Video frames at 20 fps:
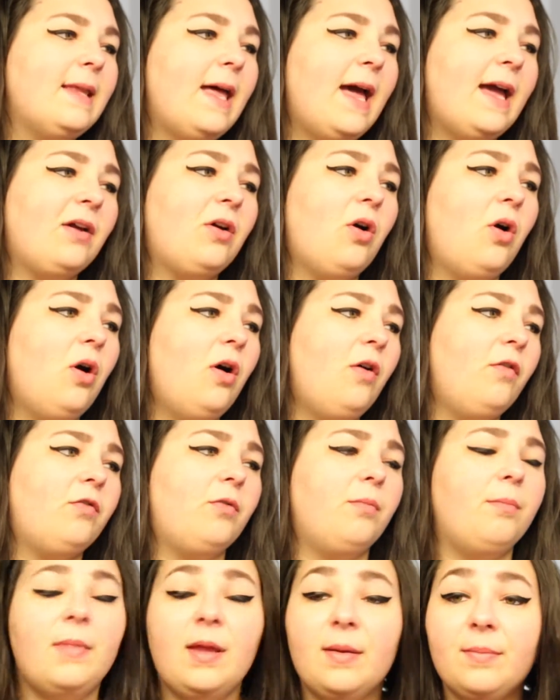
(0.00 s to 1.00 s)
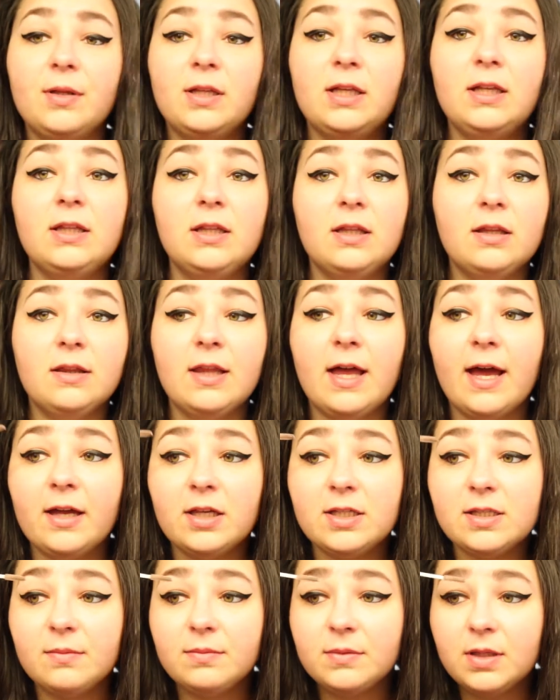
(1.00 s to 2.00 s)
that I got from Maybelline that
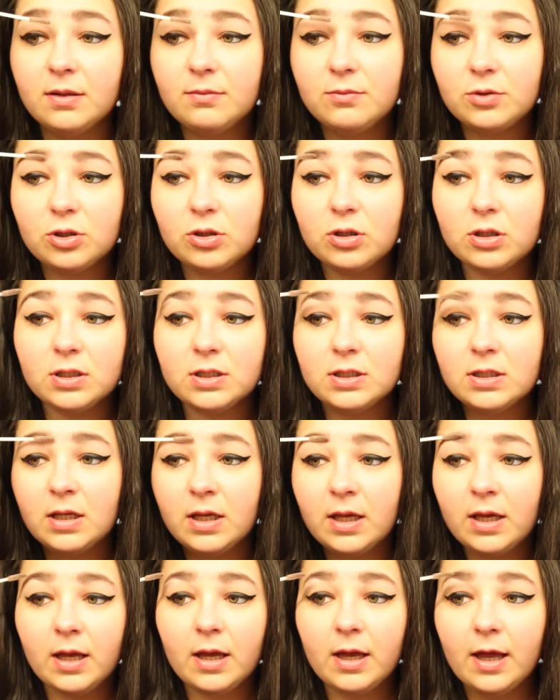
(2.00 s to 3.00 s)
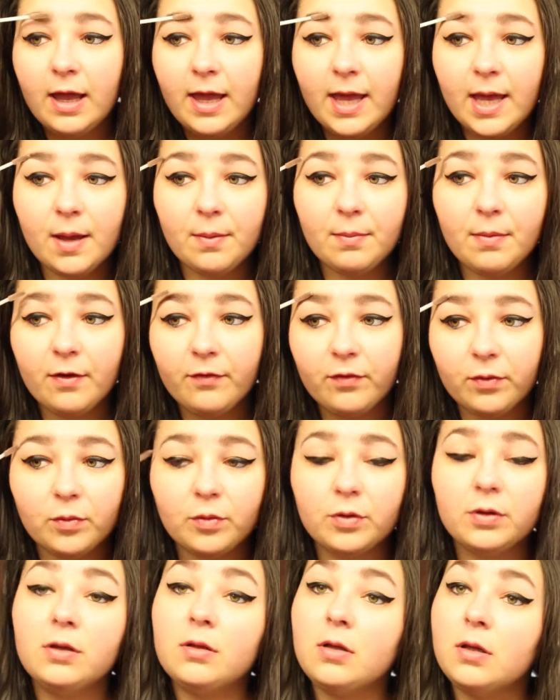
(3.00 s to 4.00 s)
I sometimes use if I'm
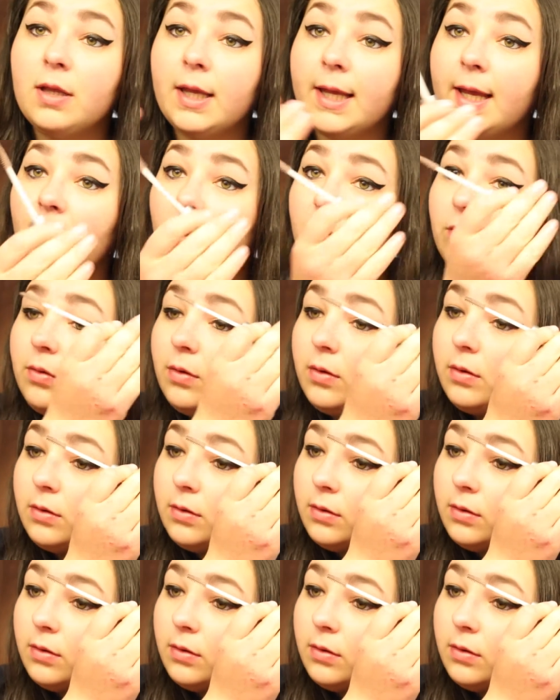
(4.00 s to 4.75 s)
going on a night out,